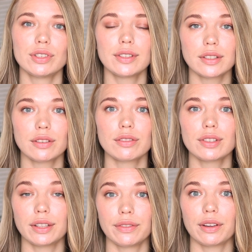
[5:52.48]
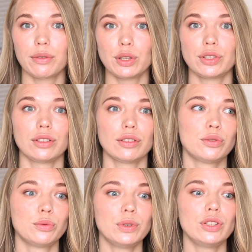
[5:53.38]
just ask yourself a question
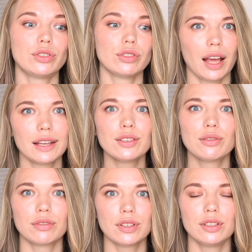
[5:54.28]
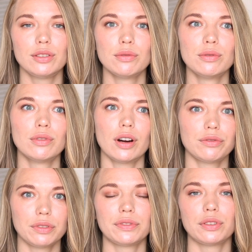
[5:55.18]
to which category you
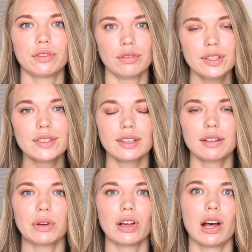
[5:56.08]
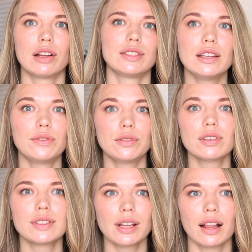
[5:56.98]
refer your Instagram account. If
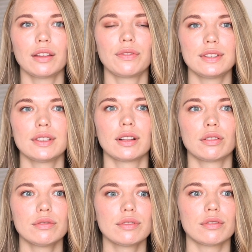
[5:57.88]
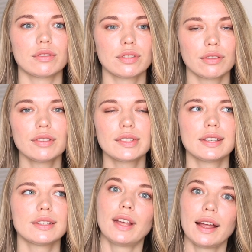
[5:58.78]
you're selling physical goods or
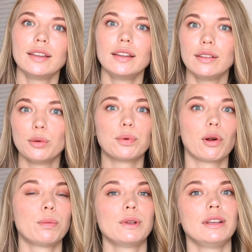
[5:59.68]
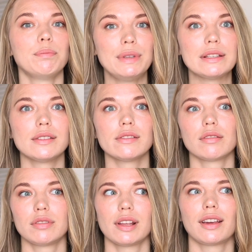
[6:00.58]
services, then you probably business,
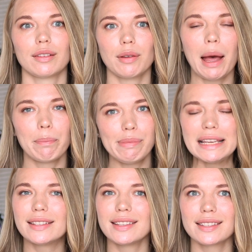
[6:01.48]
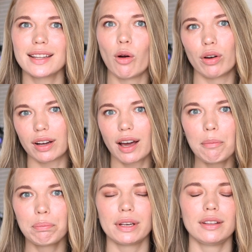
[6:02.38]
so it's like a business or a
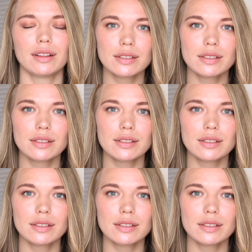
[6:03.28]
company,